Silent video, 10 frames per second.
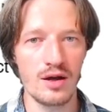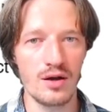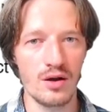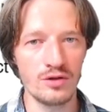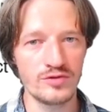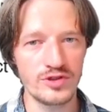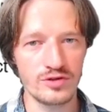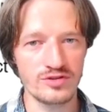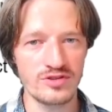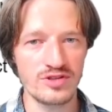All
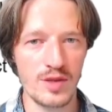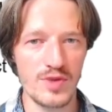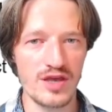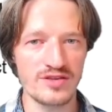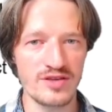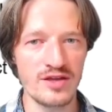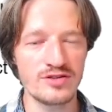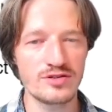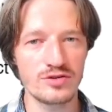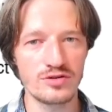resources can be
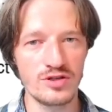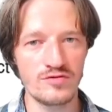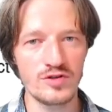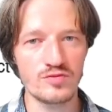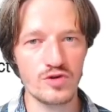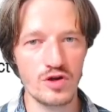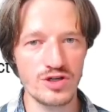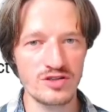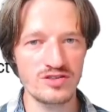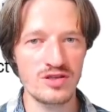assigned to different
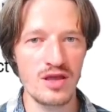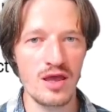projects